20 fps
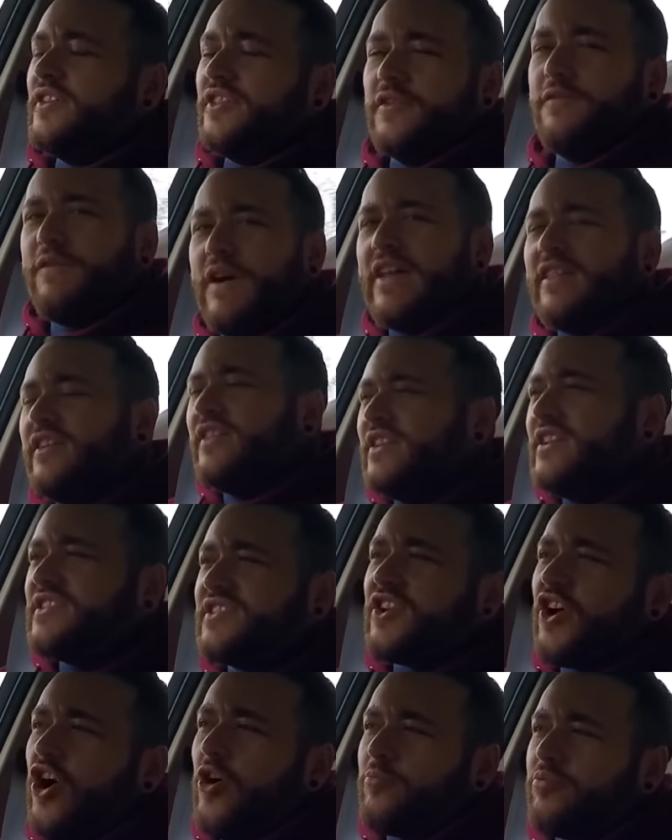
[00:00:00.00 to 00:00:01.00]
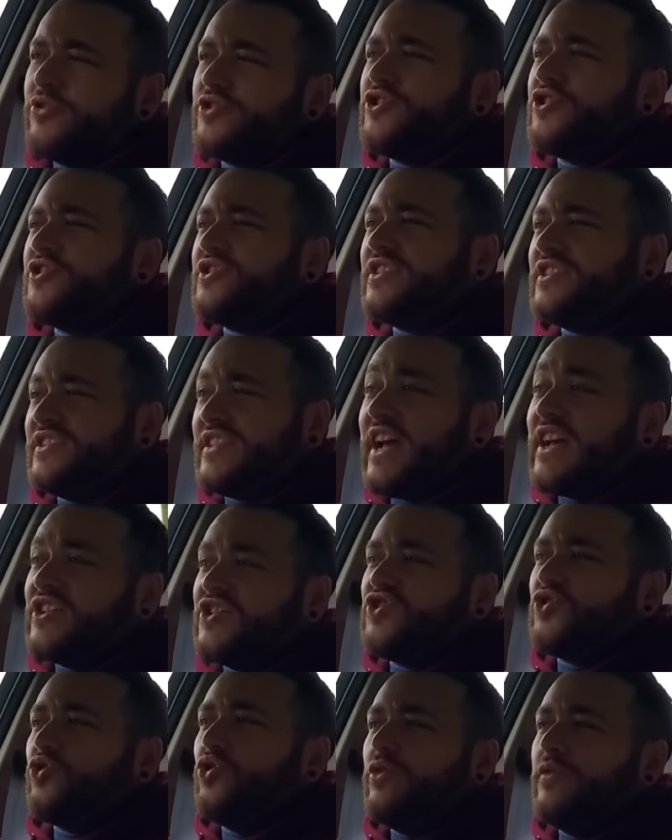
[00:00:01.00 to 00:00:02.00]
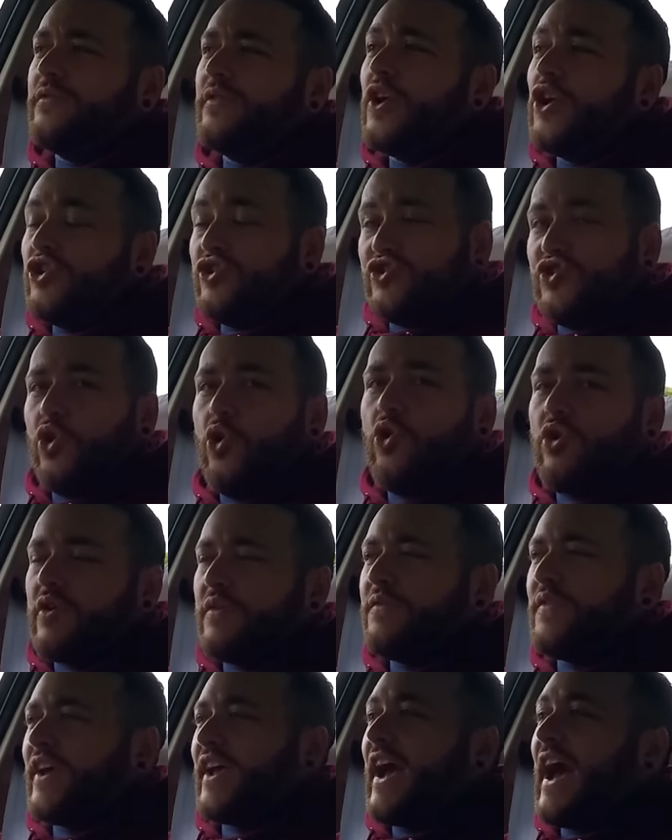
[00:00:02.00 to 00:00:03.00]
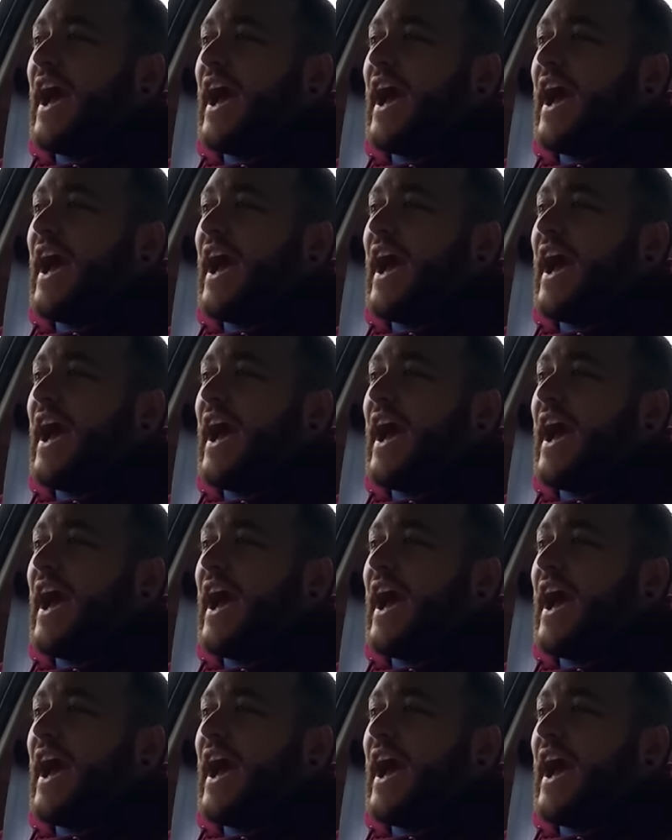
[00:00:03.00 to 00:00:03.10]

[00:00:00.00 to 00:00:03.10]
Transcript: The fact that this car produces that sort of torque figure